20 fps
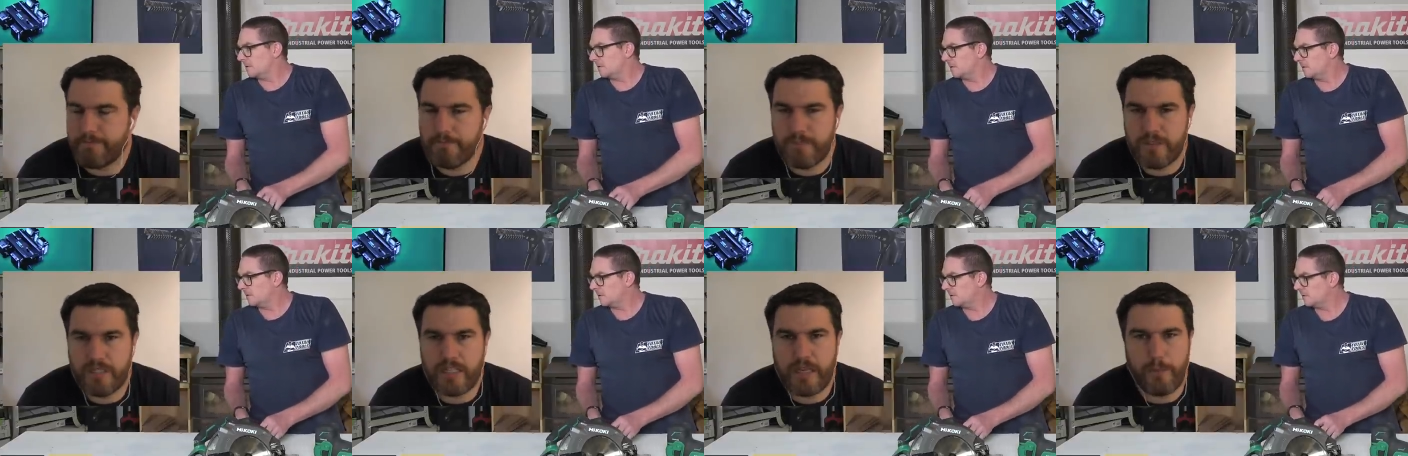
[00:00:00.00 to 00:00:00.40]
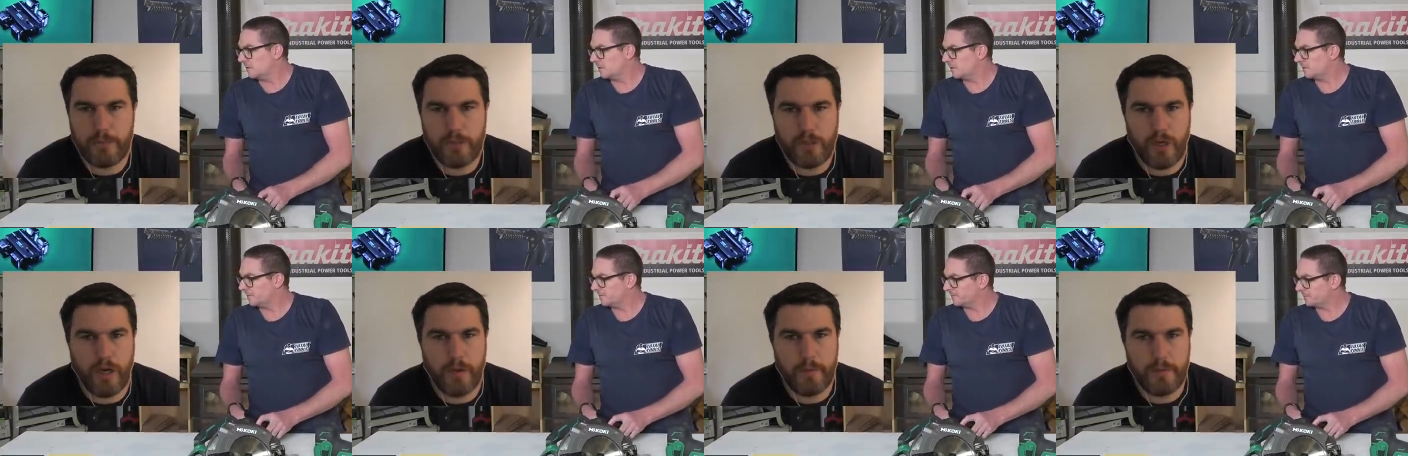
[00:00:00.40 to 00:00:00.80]

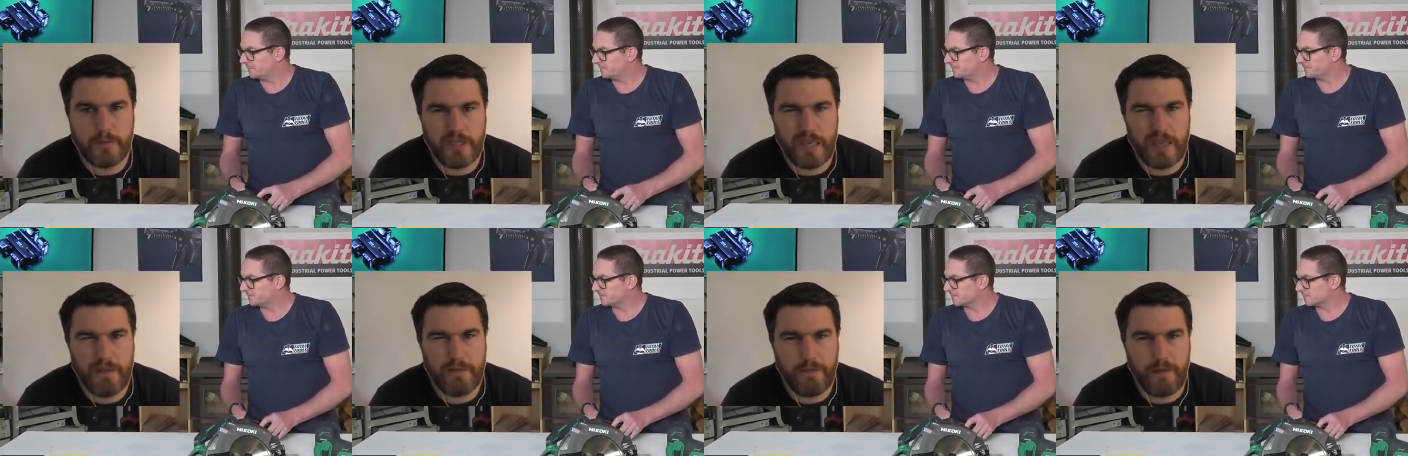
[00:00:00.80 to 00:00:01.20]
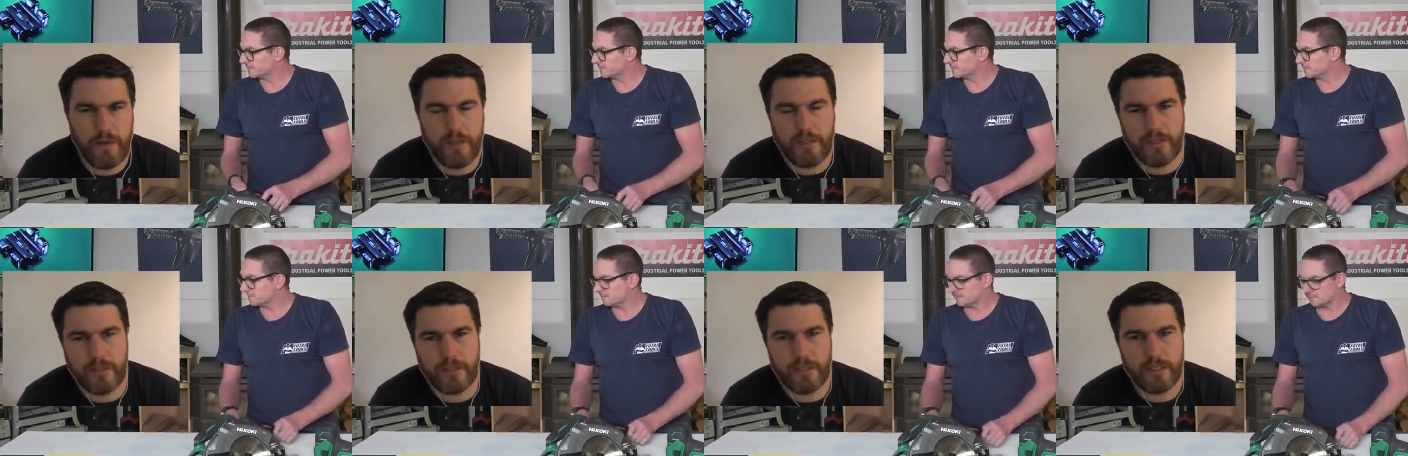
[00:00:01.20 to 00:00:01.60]
Speaker 1: sometimes their
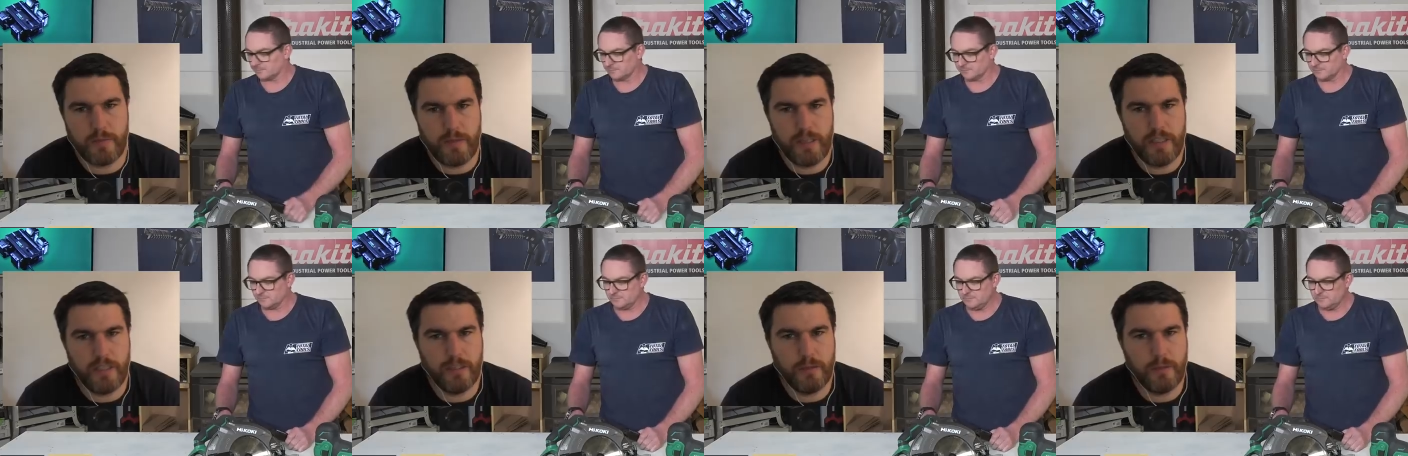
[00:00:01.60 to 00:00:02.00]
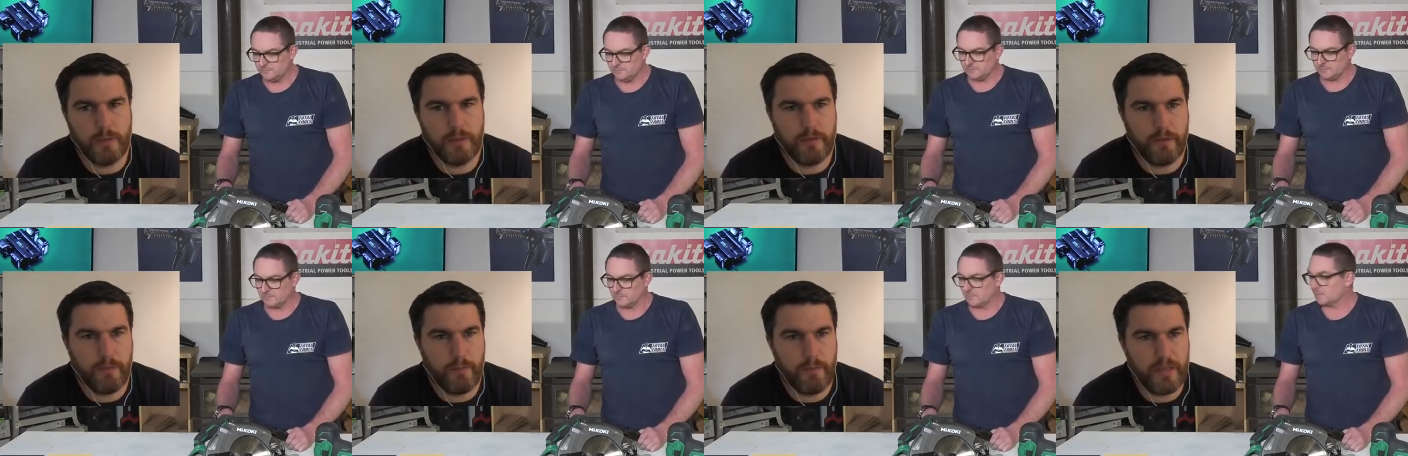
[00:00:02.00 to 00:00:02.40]
features to be a little bit
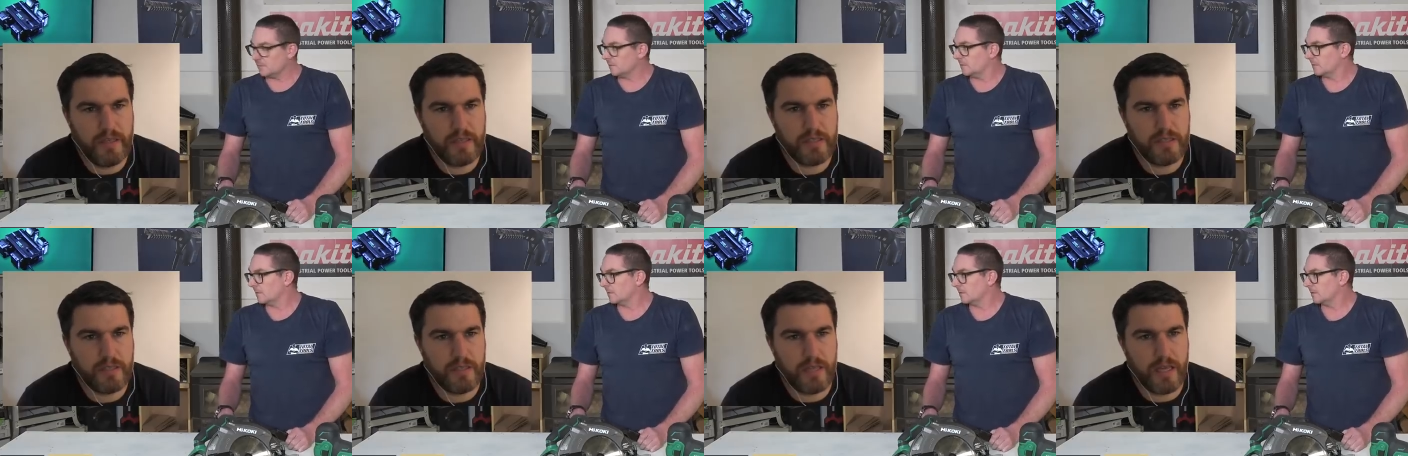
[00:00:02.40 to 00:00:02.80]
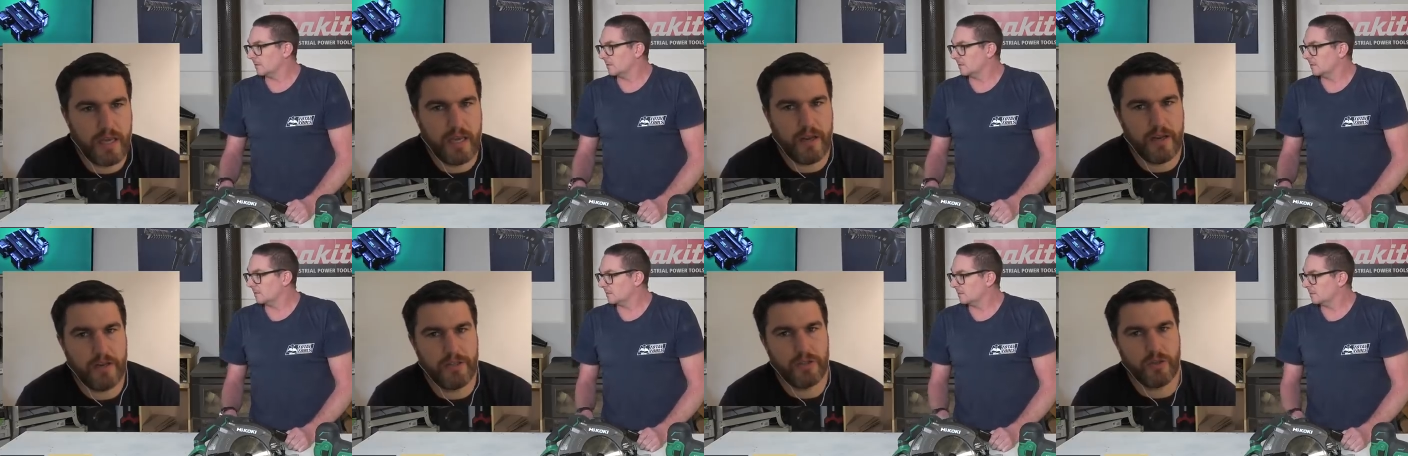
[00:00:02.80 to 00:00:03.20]
of a miss
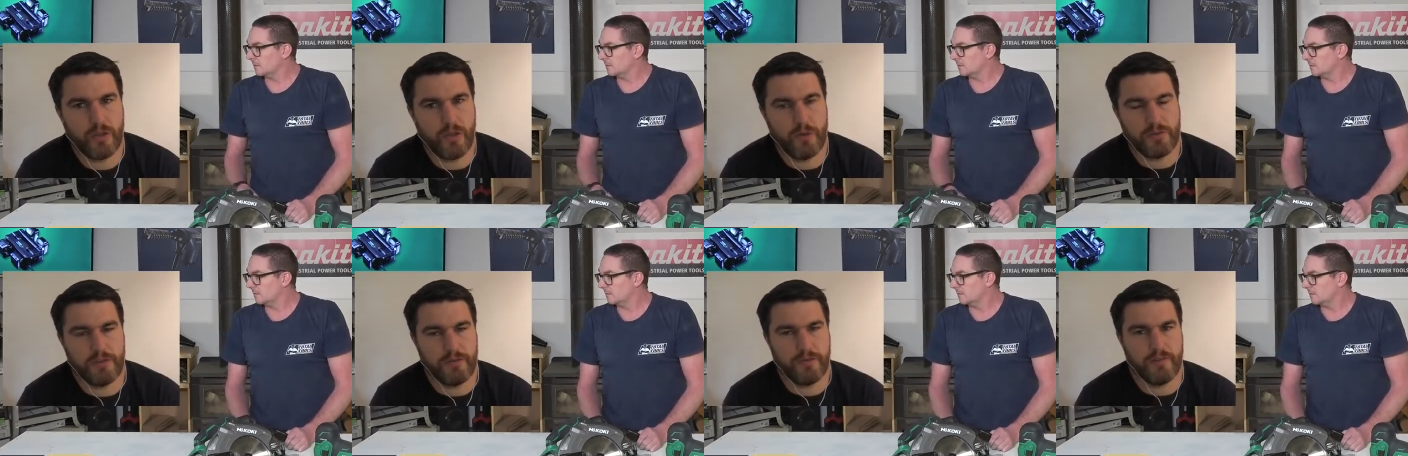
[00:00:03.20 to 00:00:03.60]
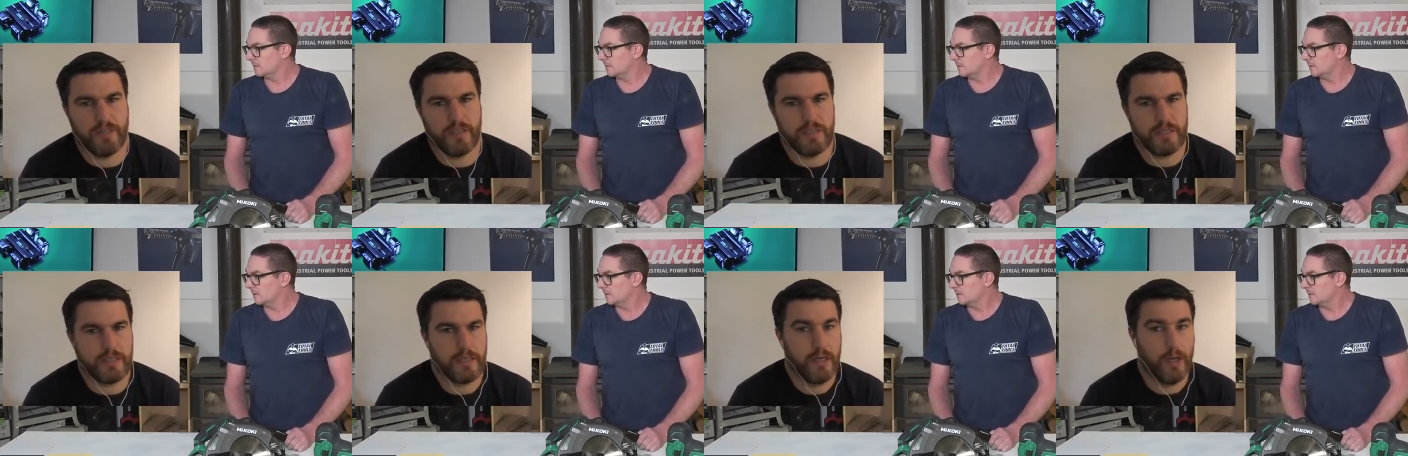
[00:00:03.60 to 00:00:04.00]
there in terms of
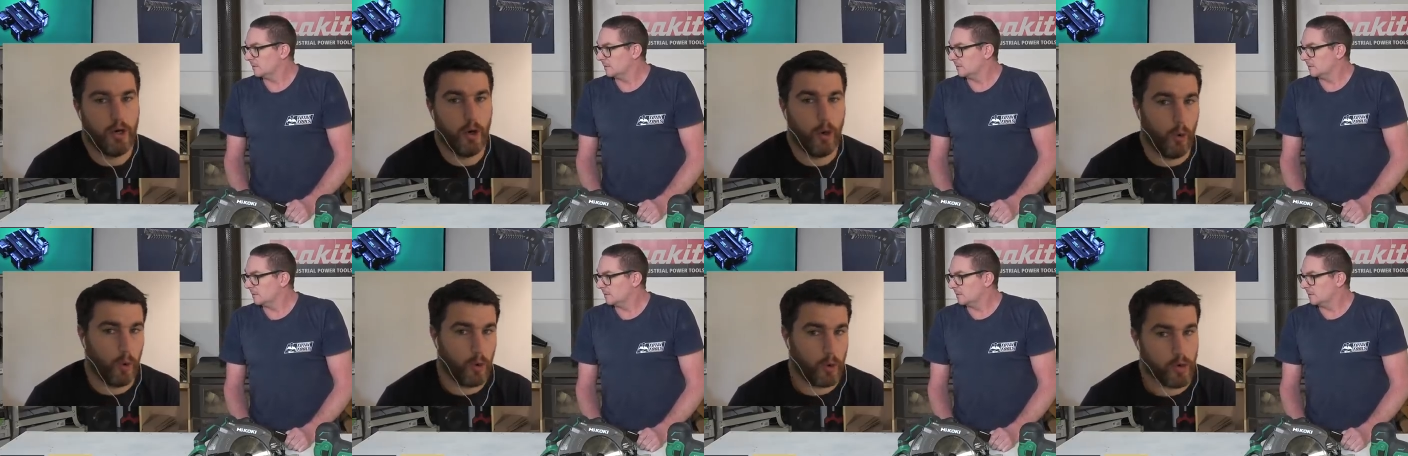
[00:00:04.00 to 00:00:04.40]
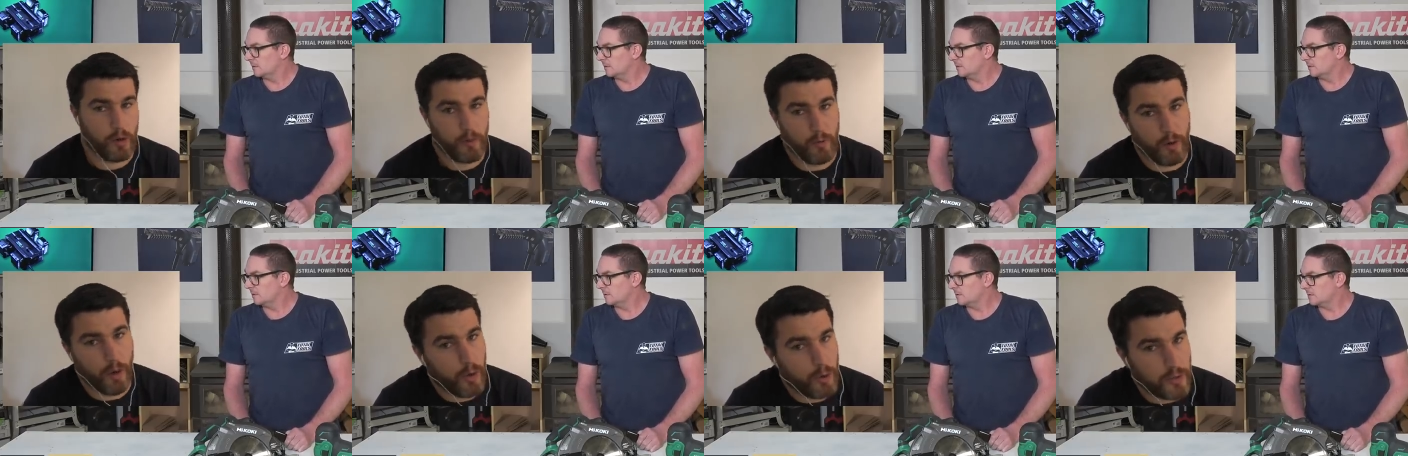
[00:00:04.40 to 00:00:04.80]
these auto
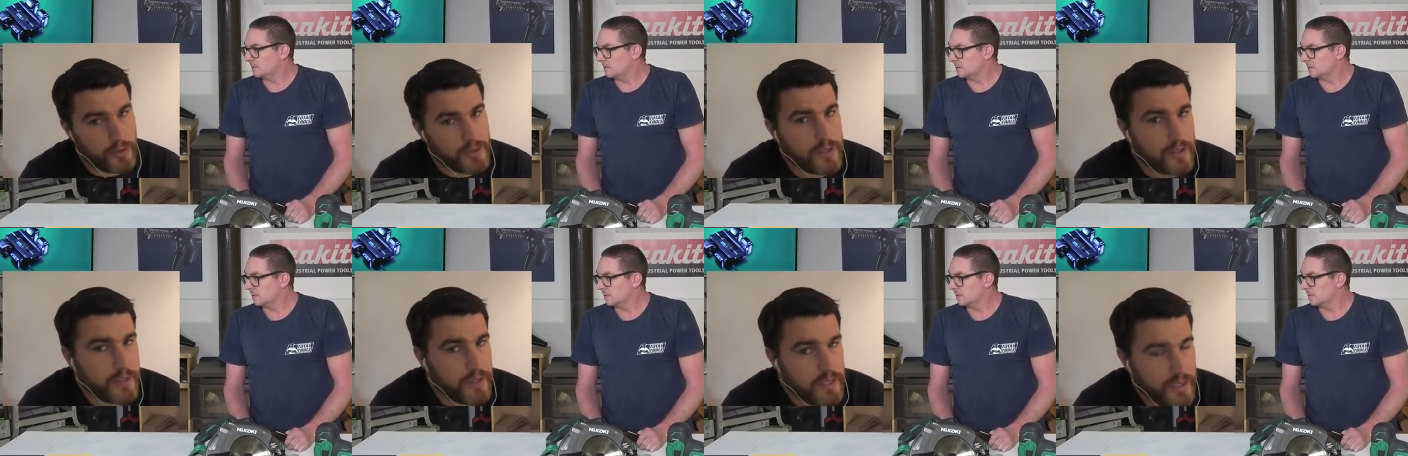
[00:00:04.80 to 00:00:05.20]
modes and